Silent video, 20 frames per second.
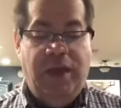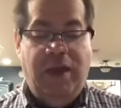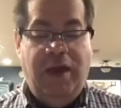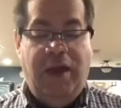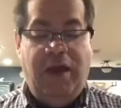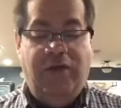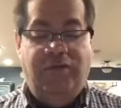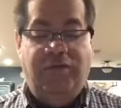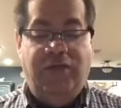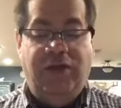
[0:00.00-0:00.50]

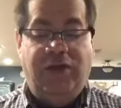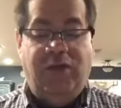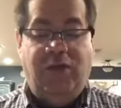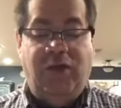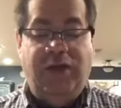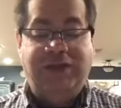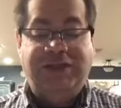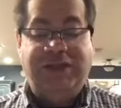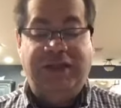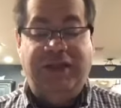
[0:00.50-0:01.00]
Over the
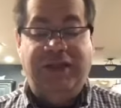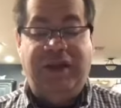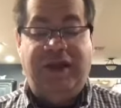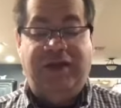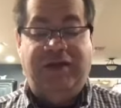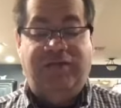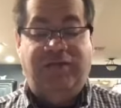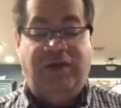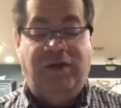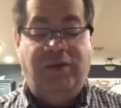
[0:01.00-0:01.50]
course of the
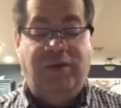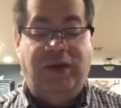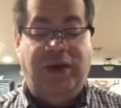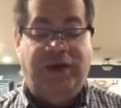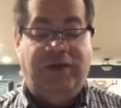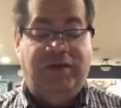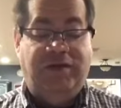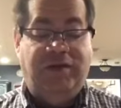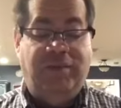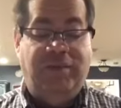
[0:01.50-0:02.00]
next few
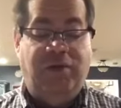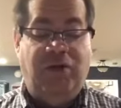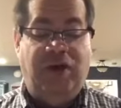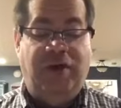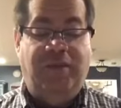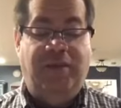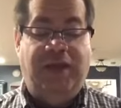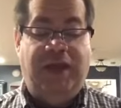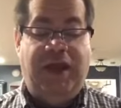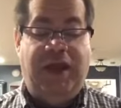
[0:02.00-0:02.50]
weeks, the boy
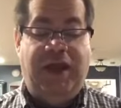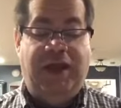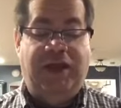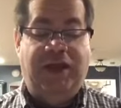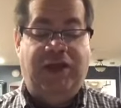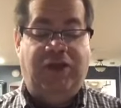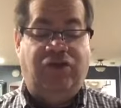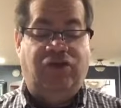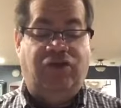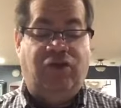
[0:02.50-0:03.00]
began
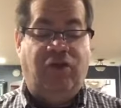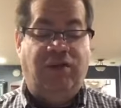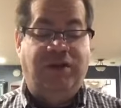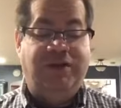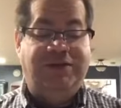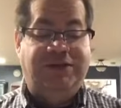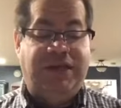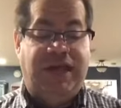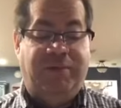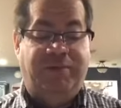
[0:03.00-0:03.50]
to control
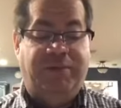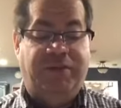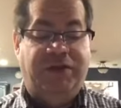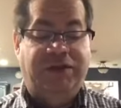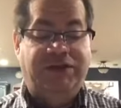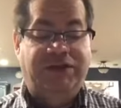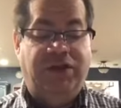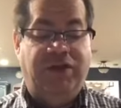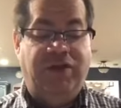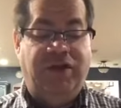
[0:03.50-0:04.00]
his temper,
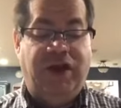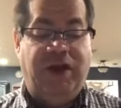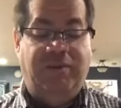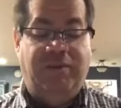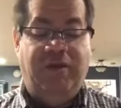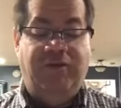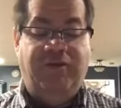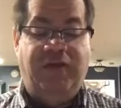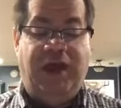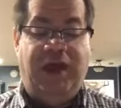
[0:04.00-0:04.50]
so the
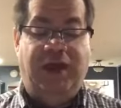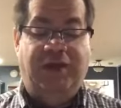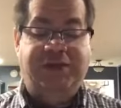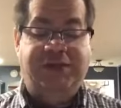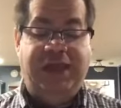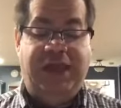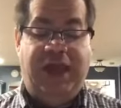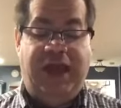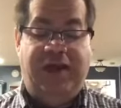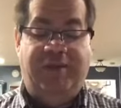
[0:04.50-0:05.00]
number of nails
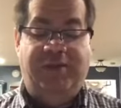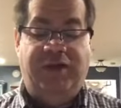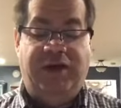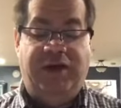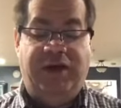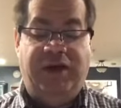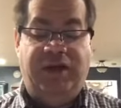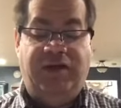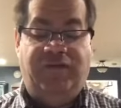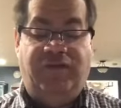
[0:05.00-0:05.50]
he hammered
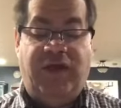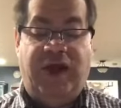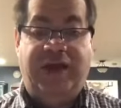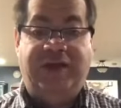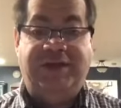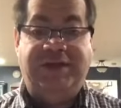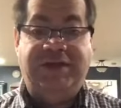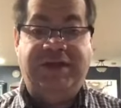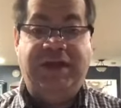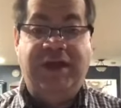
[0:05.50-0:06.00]
into the
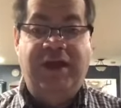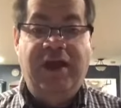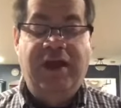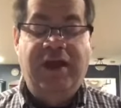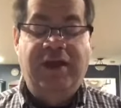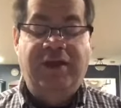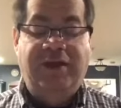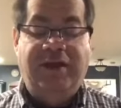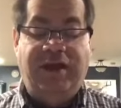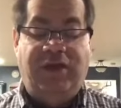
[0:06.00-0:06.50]
fence
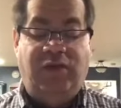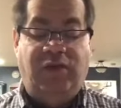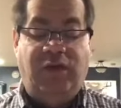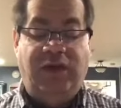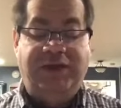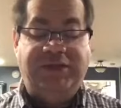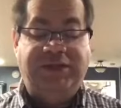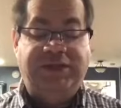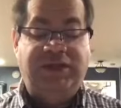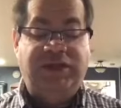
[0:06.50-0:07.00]

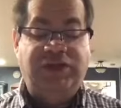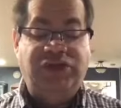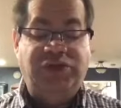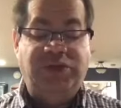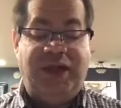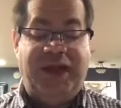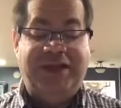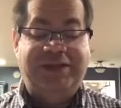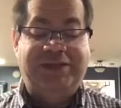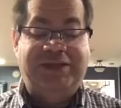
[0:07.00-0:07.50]
decreased
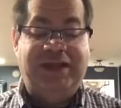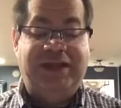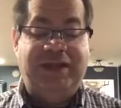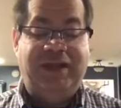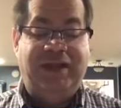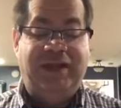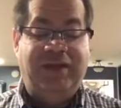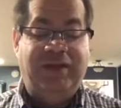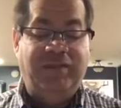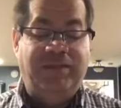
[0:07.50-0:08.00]

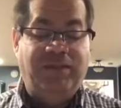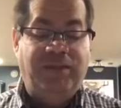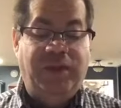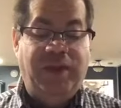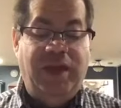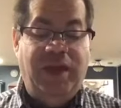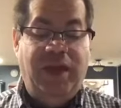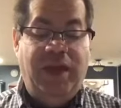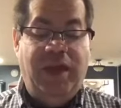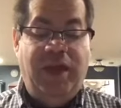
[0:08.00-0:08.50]
drastically.
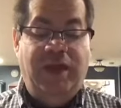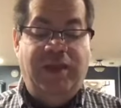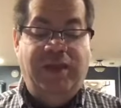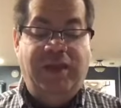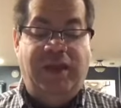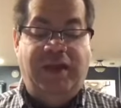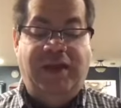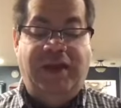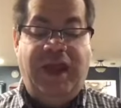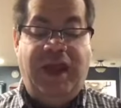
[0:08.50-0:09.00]

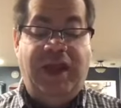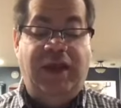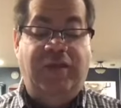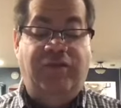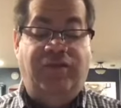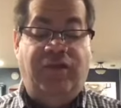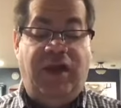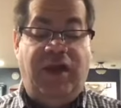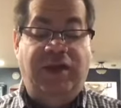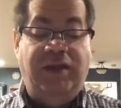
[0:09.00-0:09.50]
The day
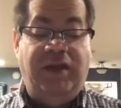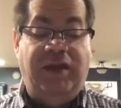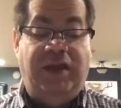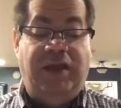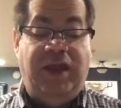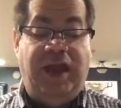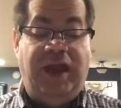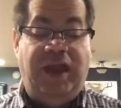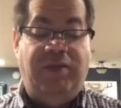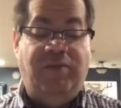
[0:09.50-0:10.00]
finally
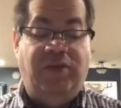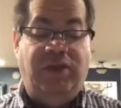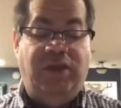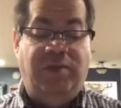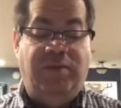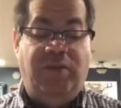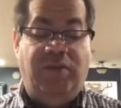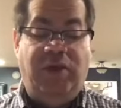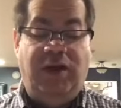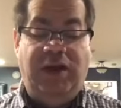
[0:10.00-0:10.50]
came when the
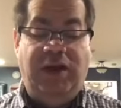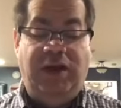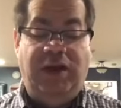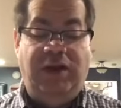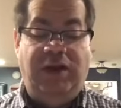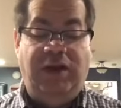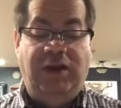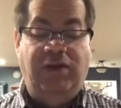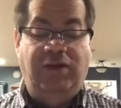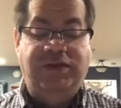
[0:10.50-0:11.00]
boy
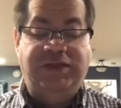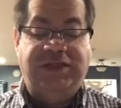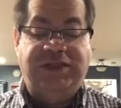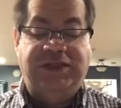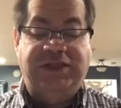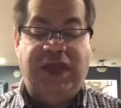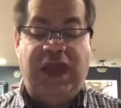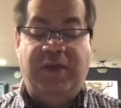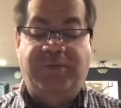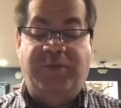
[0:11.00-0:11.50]
didn't lose
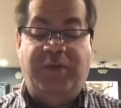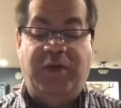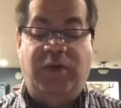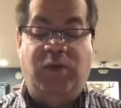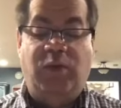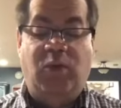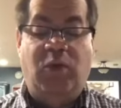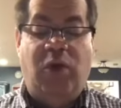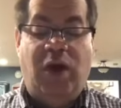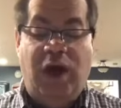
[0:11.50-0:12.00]
his temper
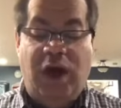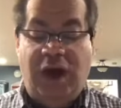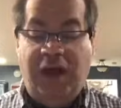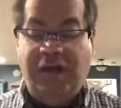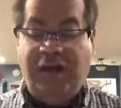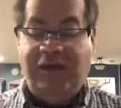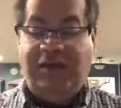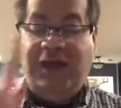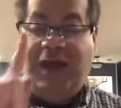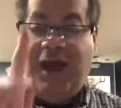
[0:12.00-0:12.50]

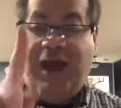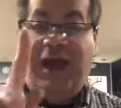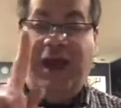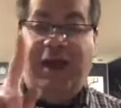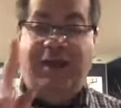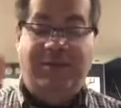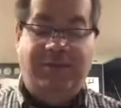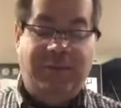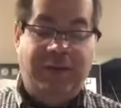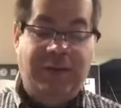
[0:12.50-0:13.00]
one
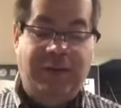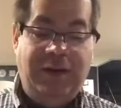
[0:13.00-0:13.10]
time.